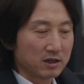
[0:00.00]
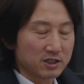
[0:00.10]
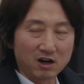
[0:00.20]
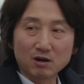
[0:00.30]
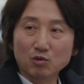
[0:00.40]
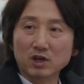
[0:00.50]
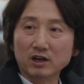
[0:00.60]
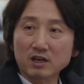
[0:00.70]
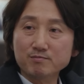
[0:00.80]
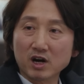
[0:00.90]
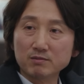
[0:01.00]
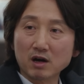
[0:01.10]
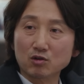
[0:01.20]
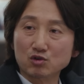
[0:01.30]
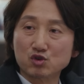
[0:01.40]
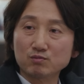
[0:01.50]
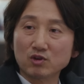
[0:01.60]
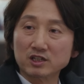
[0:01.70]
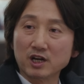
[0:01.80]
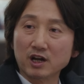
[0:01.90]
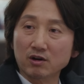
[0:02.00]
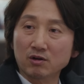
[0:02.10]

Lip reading: the two even argued in front of Kang Hee-ji.